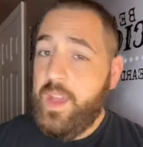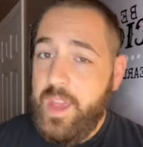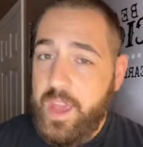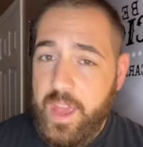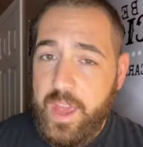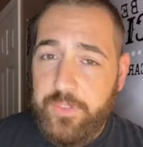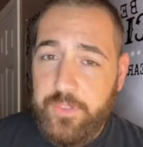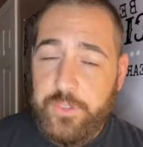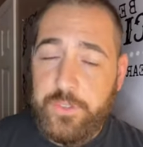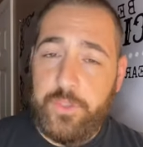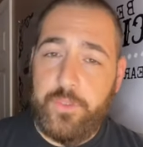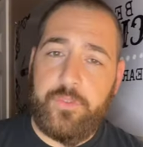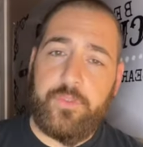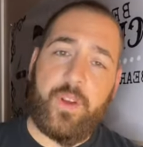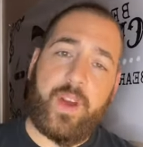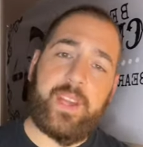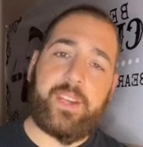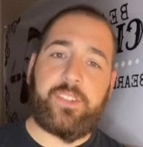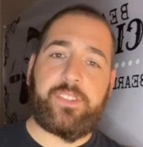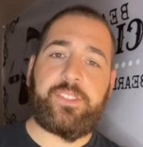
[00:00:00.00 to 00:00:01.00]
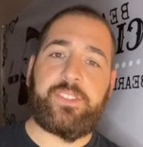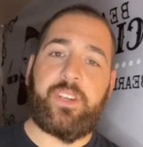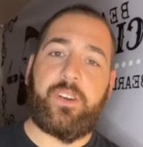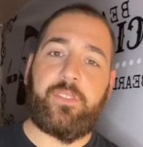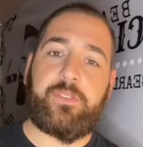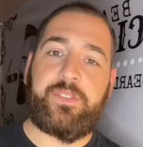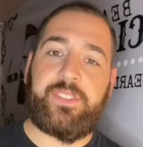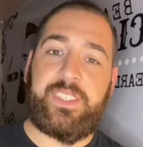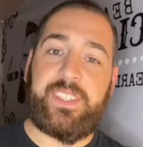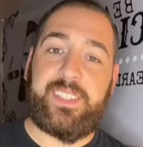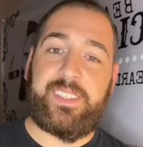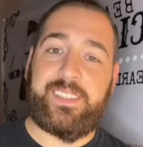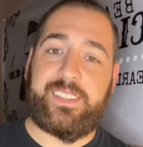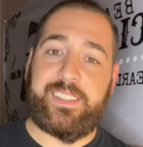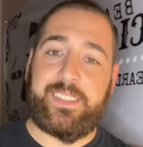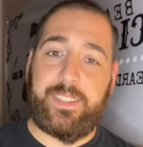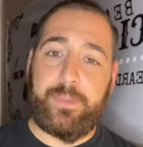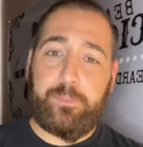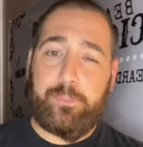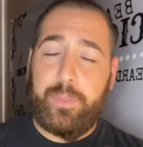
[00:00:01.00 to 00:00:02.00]
If you do find yourself
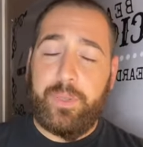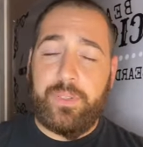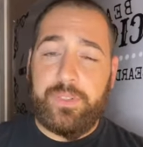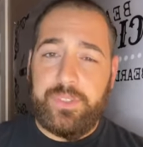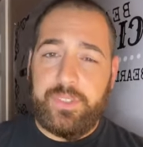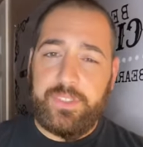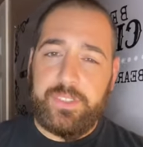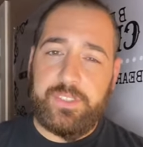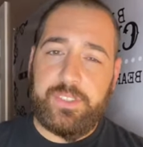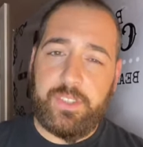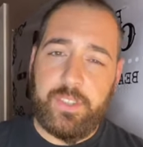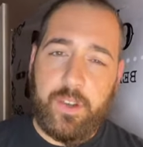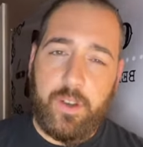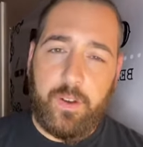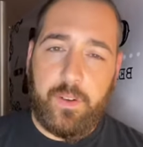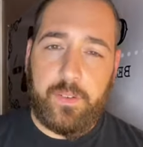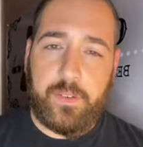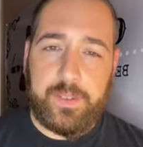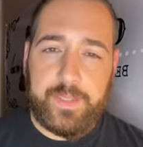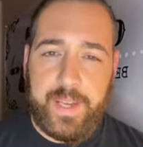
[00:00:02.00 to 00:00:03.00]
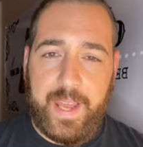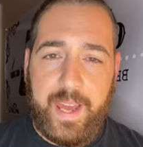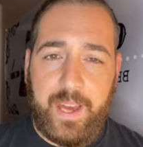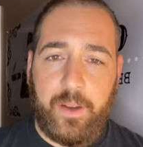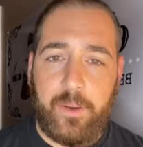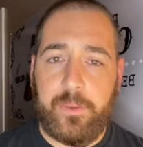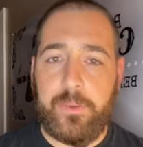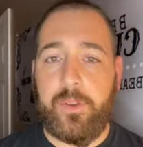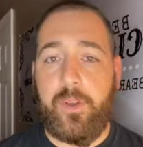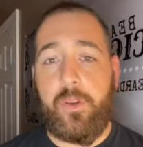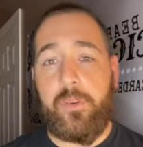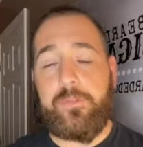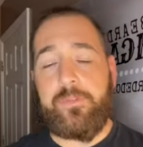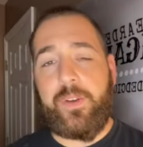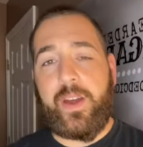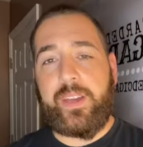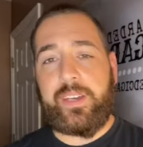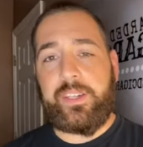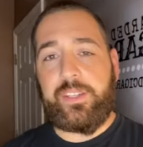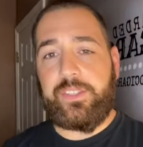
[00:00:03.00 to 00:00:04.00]
dizzy, put the cigar down, go
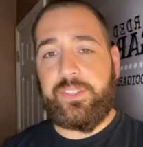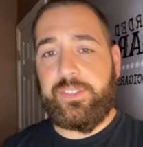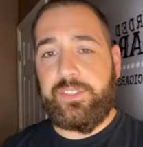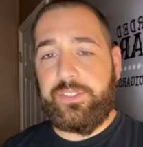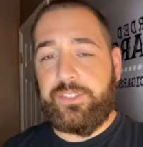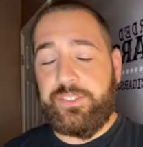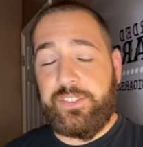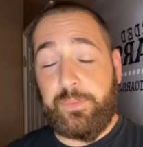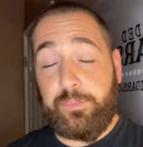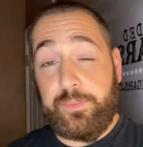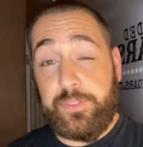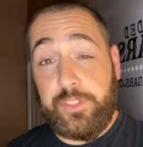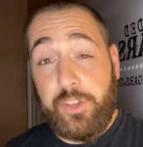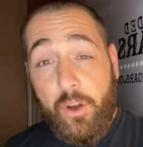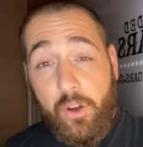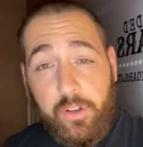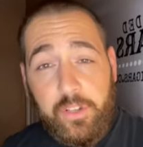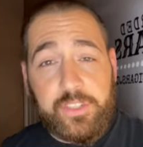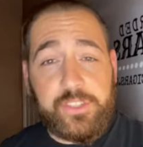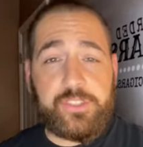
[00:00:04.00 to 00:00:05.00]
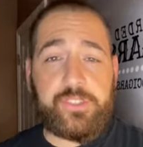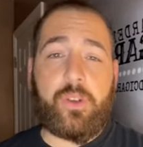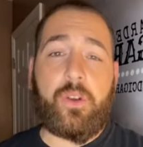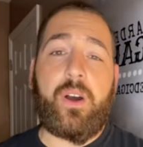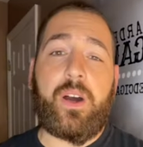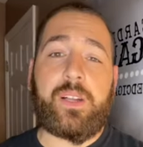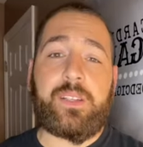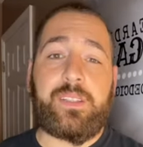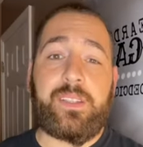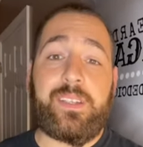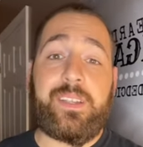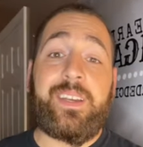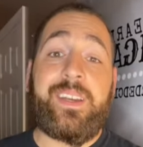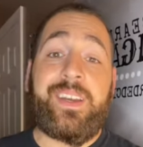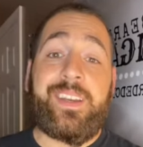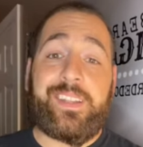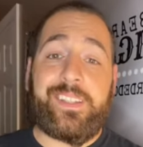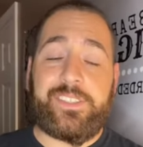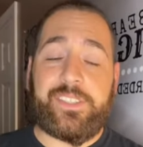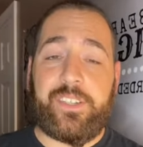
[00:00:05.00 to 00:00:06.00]
find a, some dark chocolate
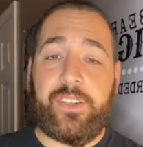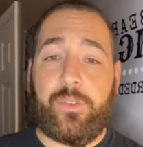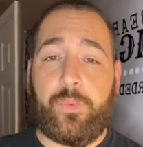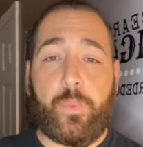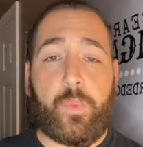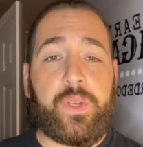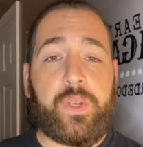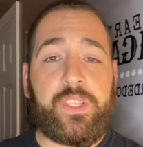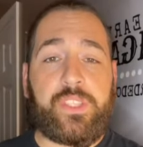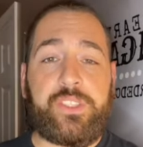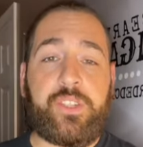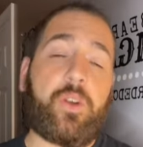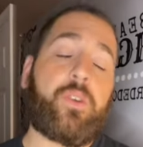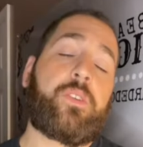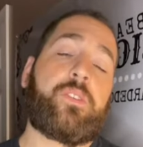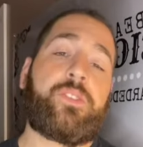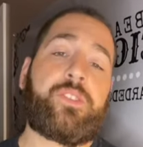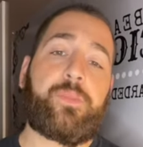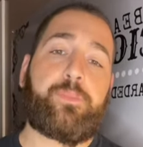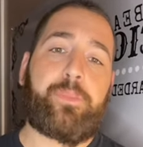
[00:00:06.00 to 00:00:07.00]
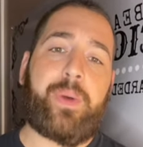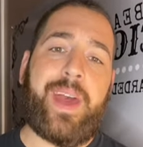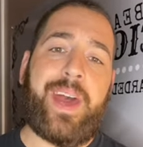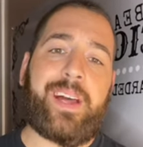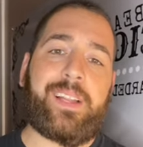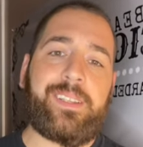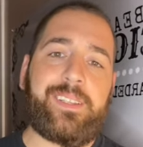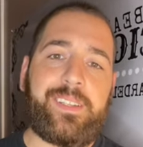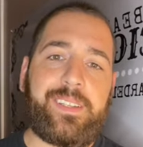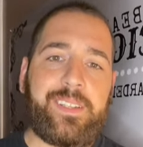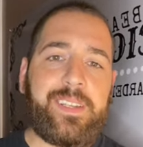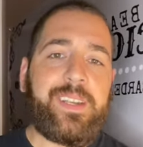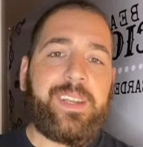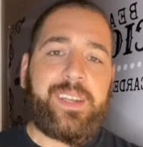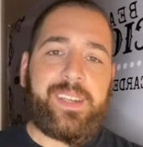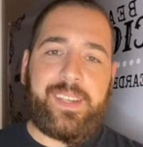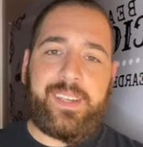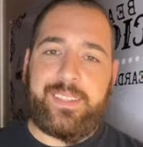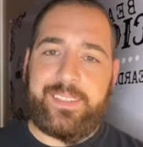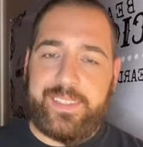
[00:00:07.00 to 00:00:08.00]
that's going to recharge the palate
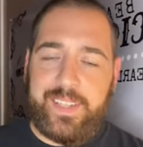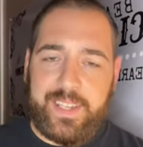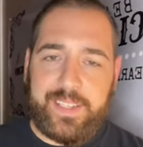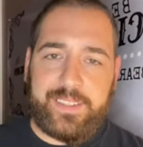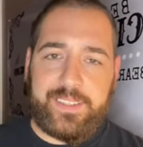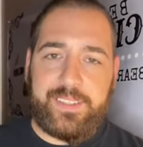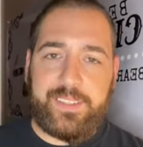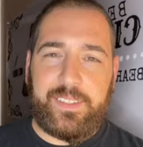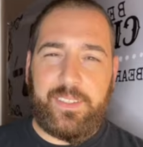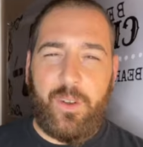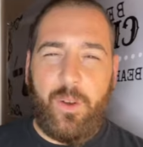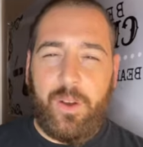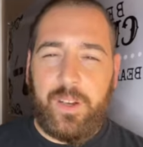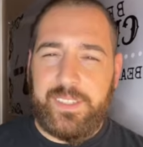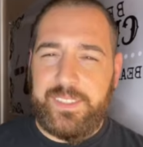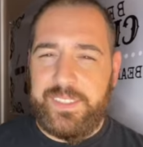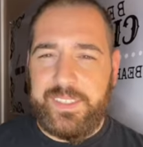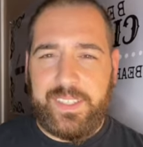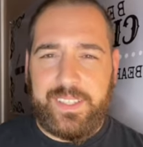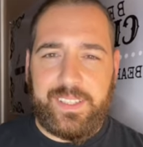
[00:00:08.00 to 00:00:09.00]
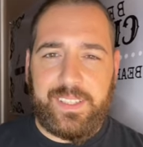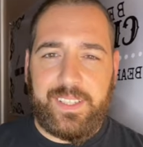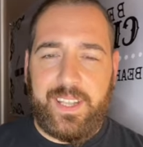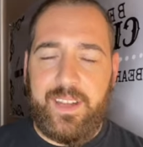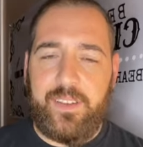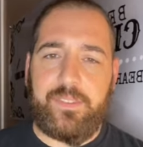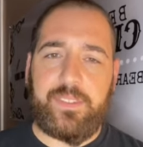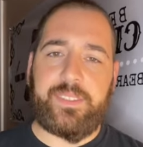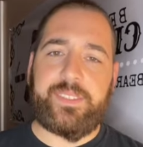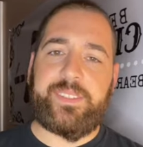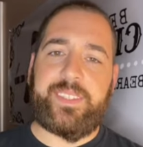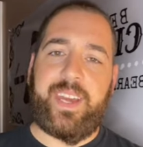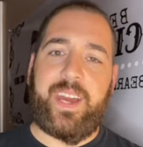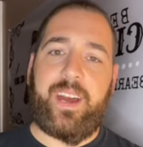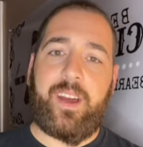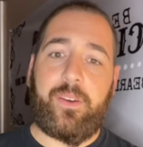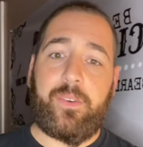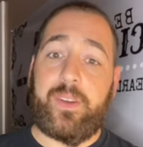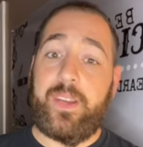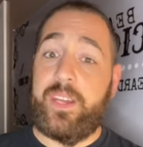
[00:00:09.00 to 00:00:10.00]
and take the nausea level
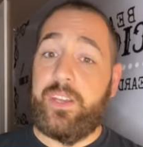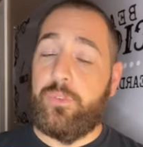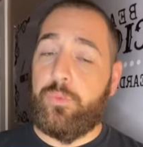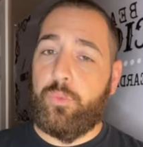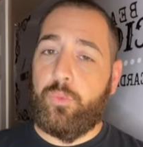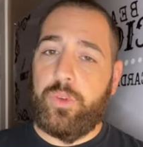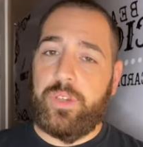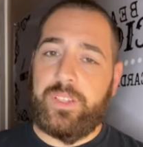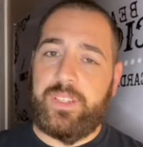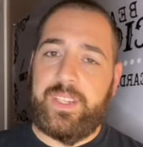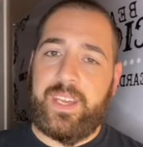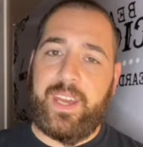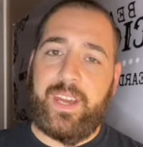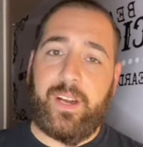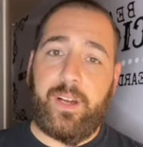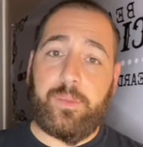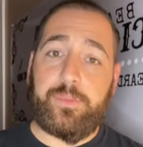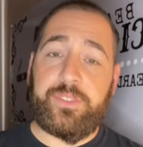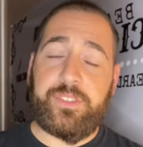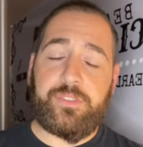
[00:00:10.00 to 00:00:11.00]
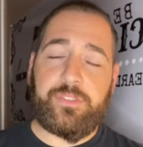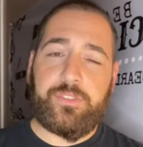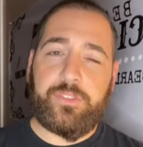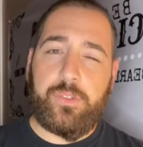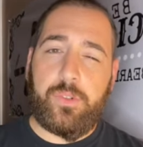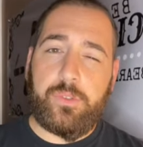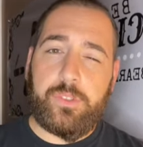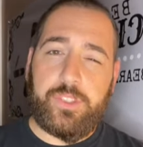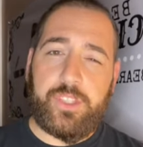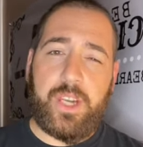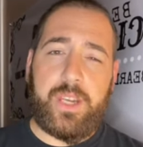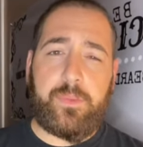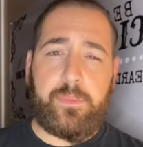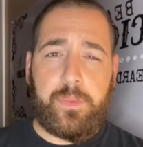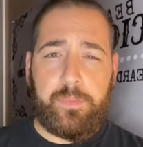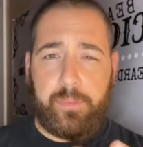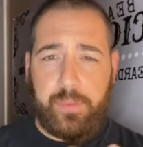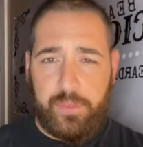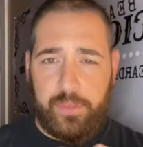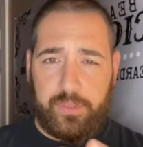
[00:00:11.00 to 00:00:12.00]
down. It really helps. There's no shame in
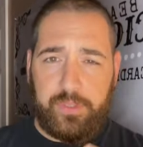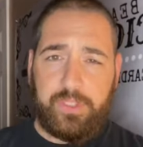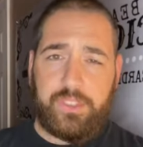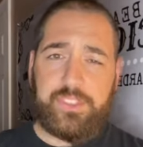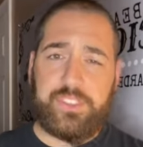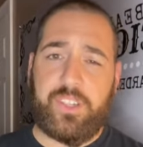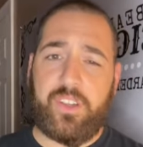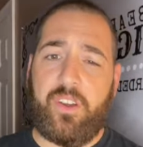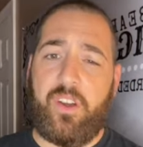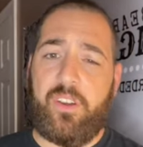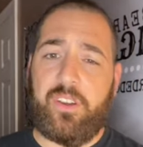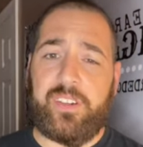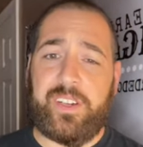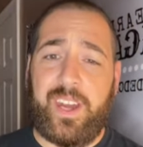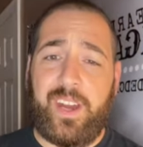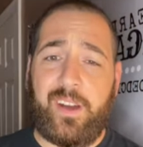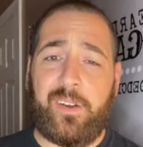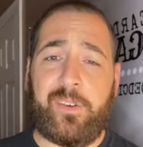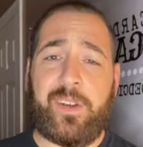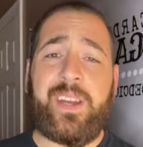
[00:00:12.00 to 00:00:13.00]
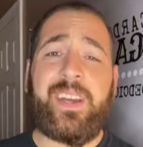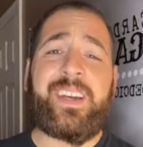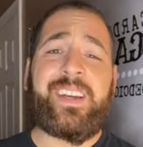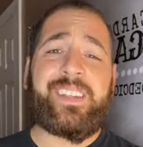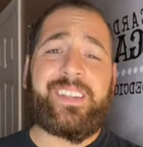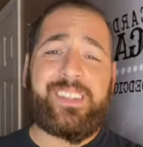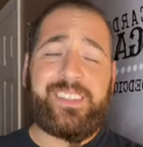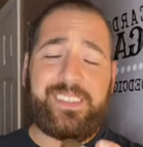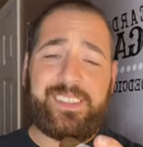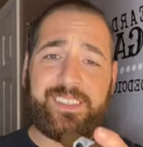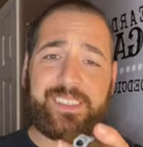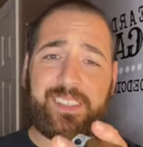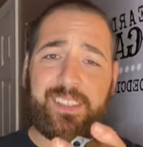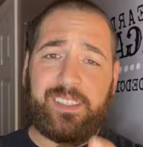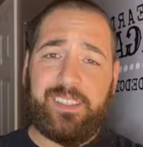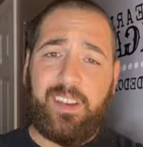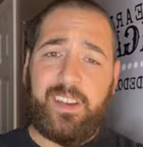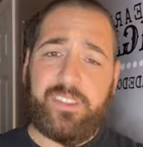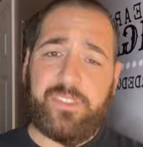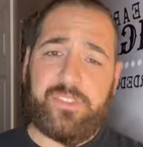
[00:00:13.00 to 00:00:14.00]
putting the cigar down. This is a
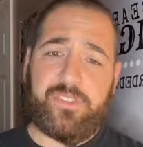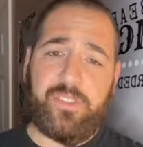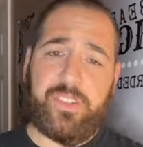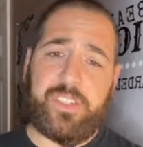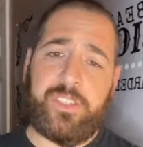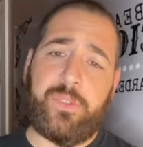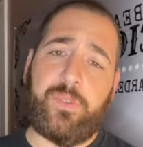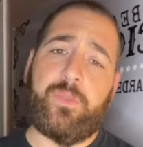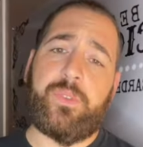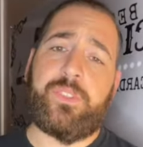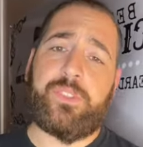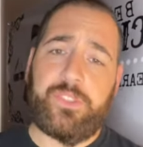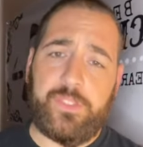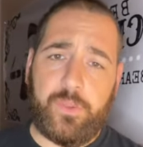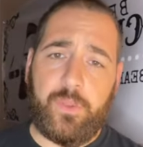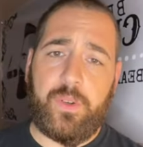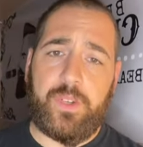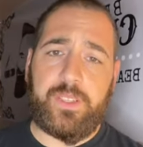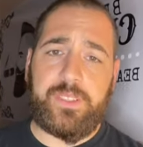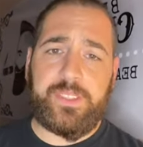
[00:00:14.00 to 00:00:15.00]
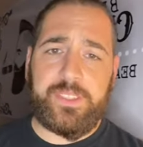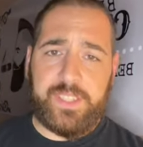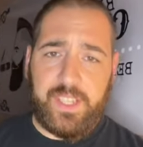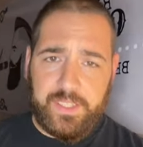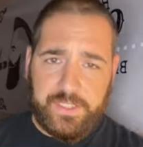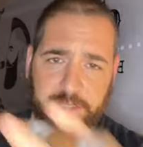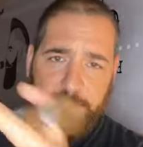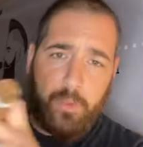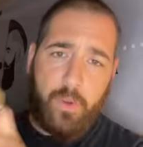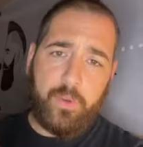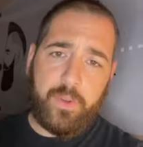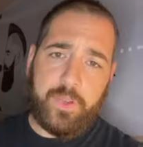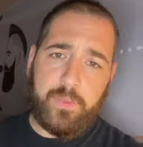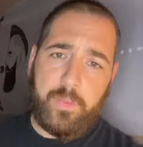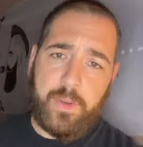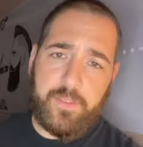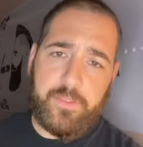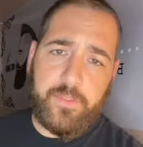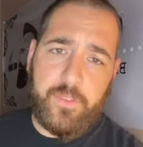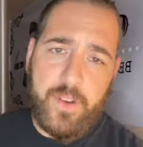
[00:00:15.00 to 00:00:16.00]
luxury to enjoy. Stay smoky,
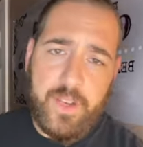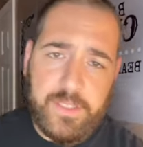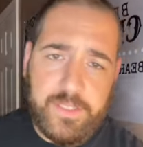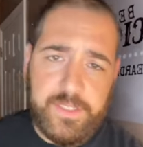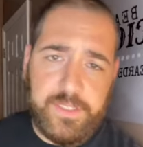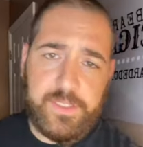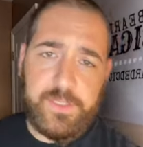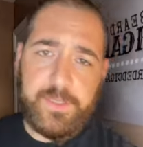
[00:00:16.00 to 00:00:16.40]
my friends.